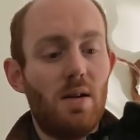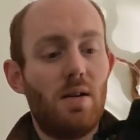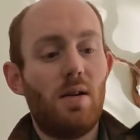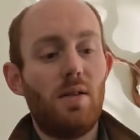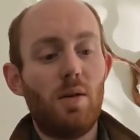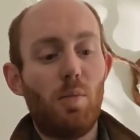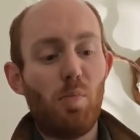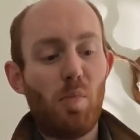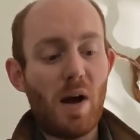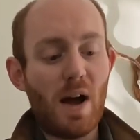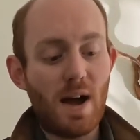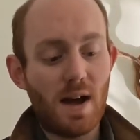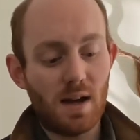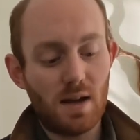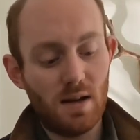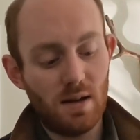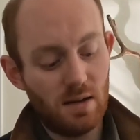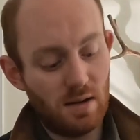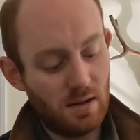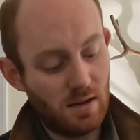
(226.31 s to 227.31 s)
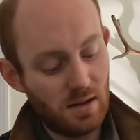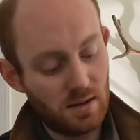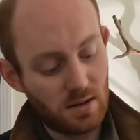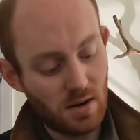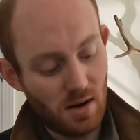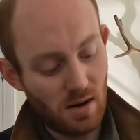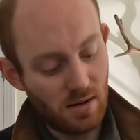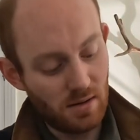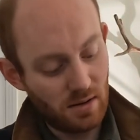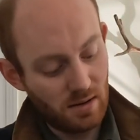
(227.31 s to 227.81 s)
on the back has
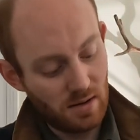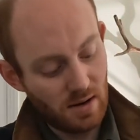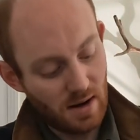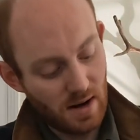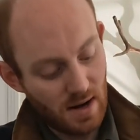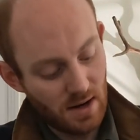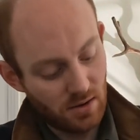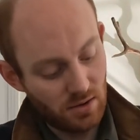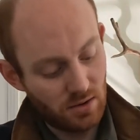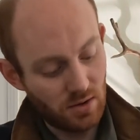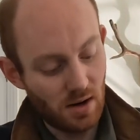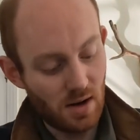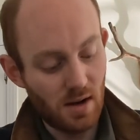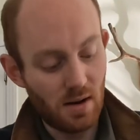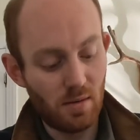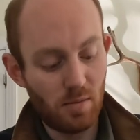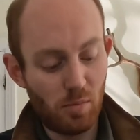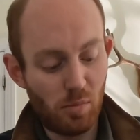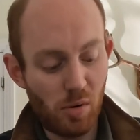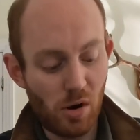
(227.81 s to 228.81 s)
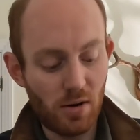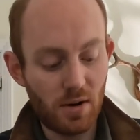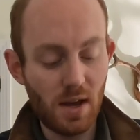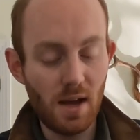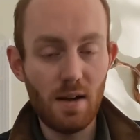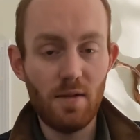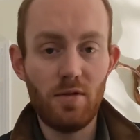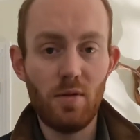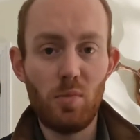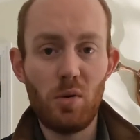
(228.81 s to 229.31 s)
got an extra
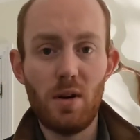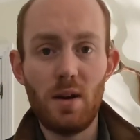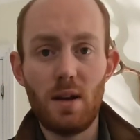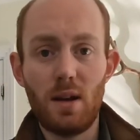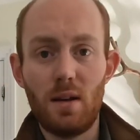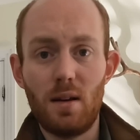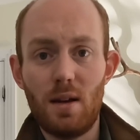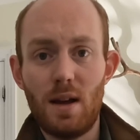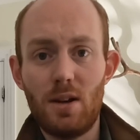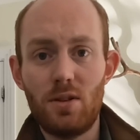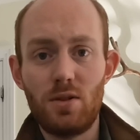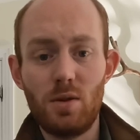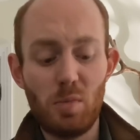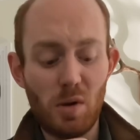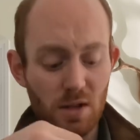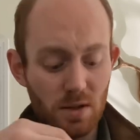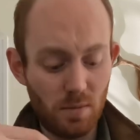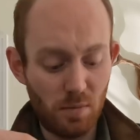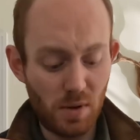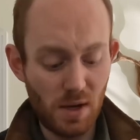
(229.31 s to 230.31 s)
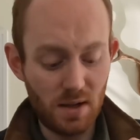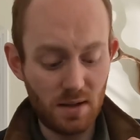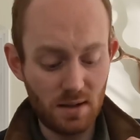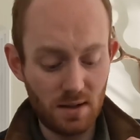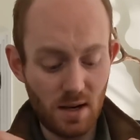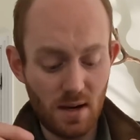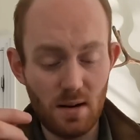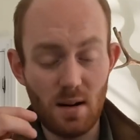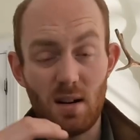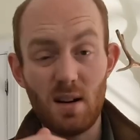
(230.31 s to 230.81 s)
pocket for putting extra bits and pieces in.